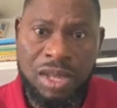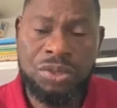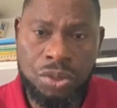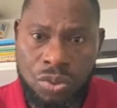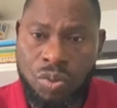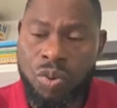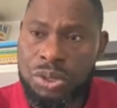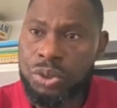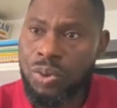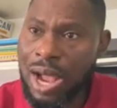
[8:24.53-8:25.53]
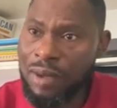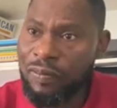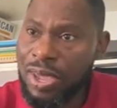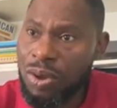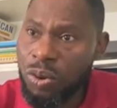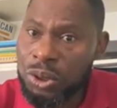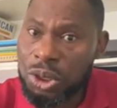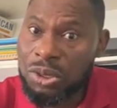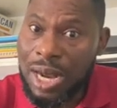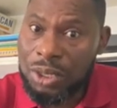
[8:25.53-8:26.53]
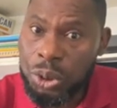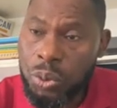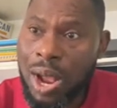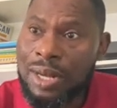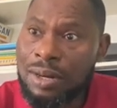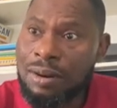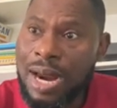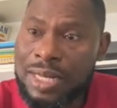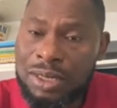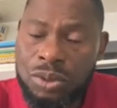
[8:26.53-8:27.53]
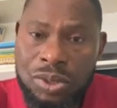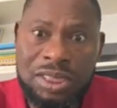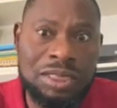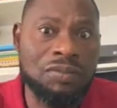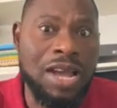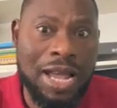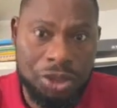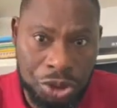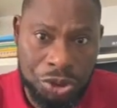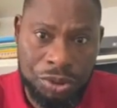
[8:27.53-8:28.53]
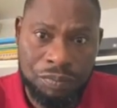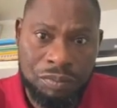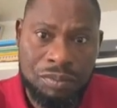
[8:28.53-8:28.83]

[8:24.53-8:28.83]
So once you have a contractual right to receive cash,